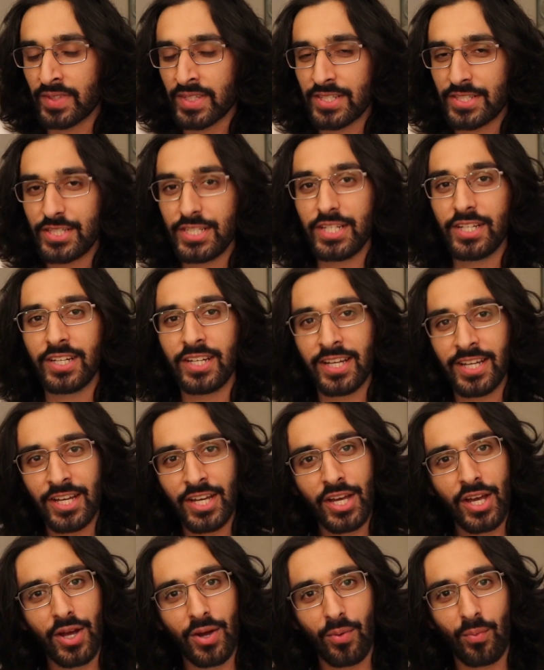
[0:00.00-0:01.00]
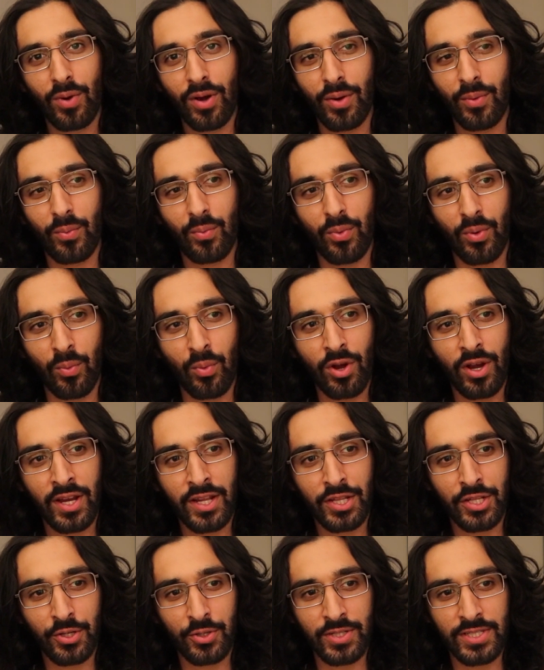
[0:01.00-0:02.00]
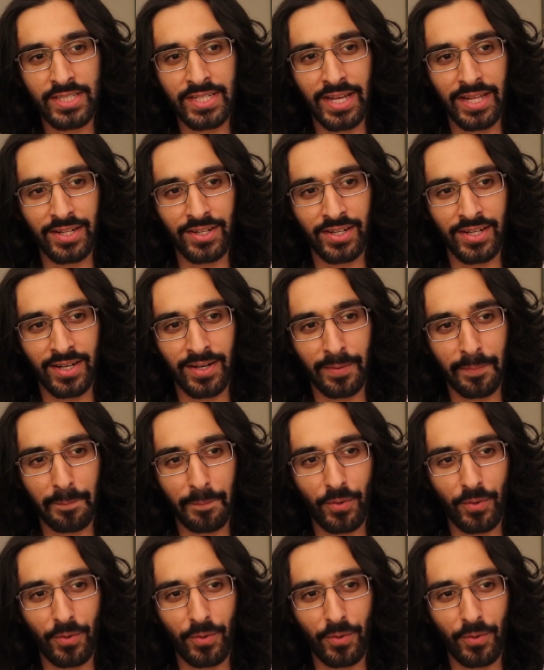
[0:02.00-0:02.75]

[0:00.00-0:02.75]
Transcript: See, we're working through it together here,